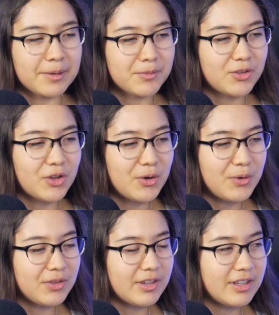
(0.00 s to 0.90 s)

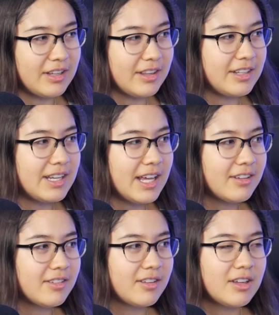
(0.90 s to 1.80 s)
So the
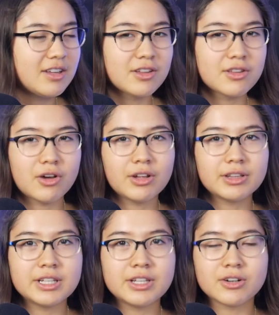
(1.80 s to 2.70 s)
next
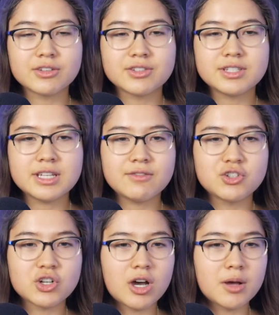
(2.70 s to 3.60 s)
thought leader is Steve
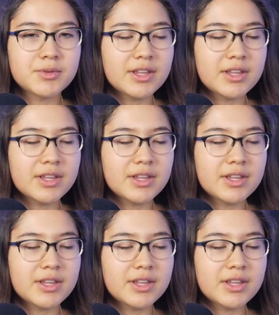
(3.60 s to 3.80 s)
Jobs.